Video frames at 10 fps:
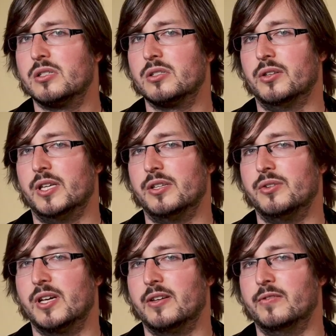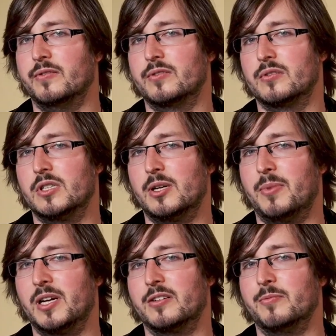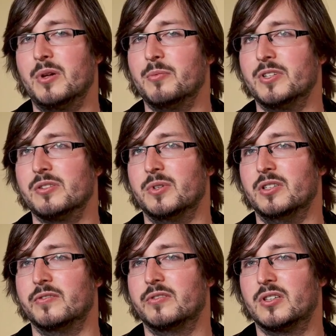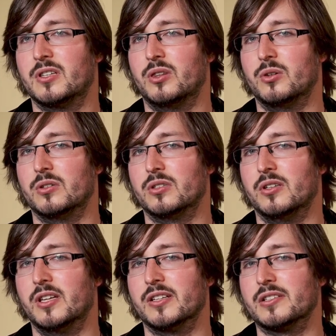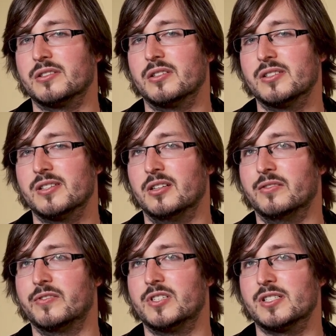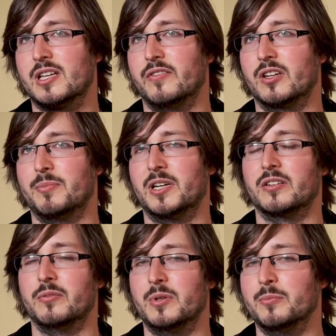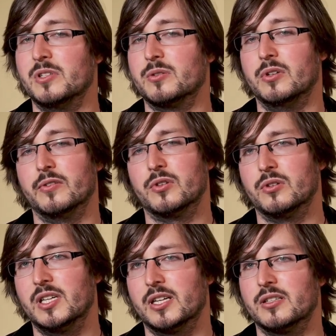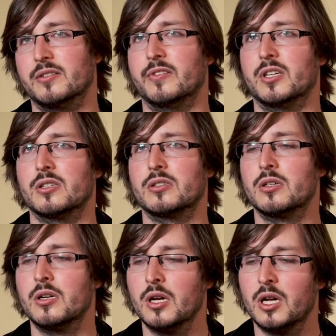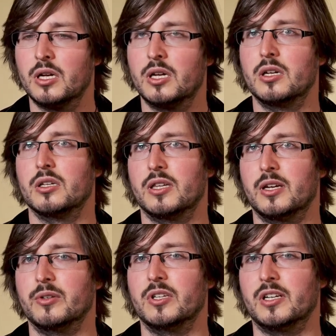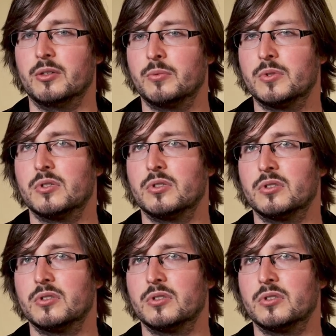So then you have a bank of memories where you've thought good things instead of just having a bank of memories where you've thought negative things. That really helps.